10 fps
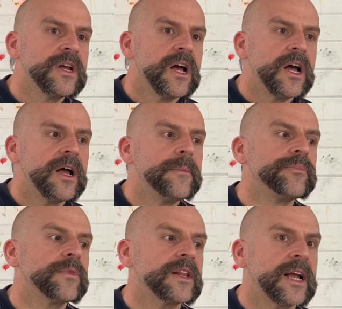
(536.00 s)

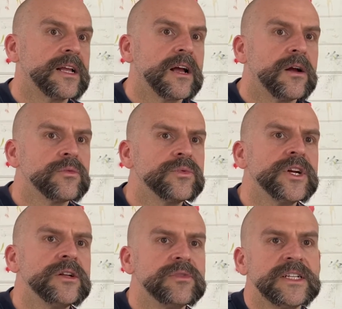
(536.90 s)
like a
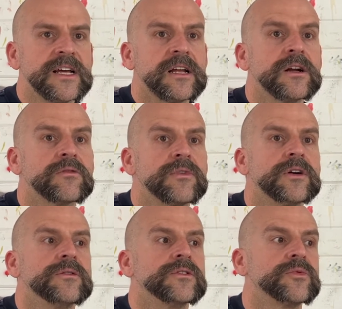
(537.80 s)
really, really delicate
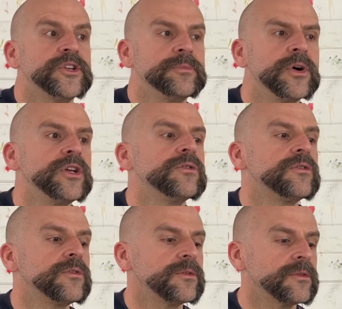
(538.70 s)
rose. When you put
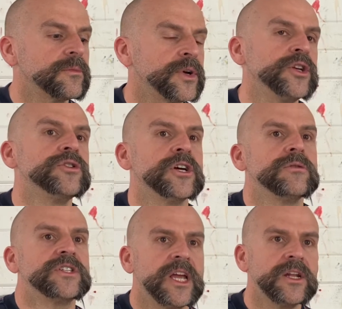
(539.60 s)
your
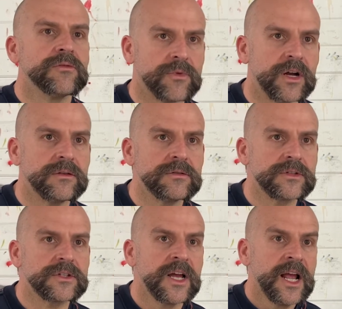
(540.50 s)
nose in a
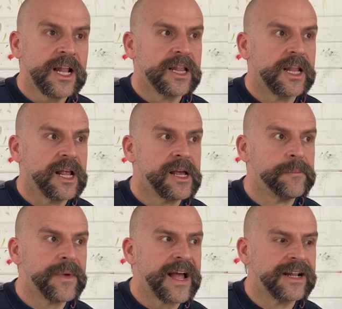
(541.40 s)
rose,
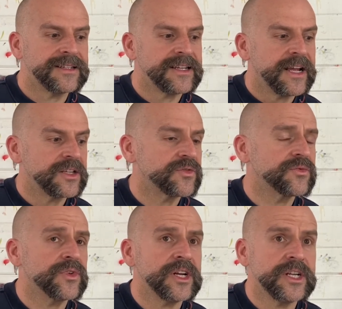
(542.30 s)
and it's
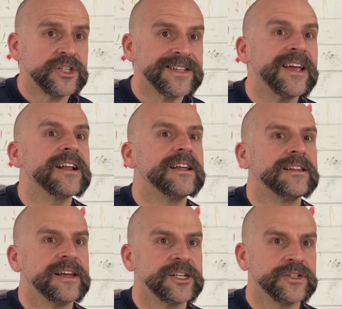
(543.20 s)
really tickling
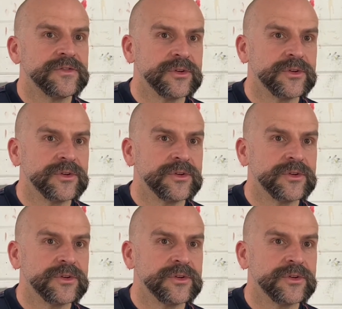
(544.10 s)
the edge of your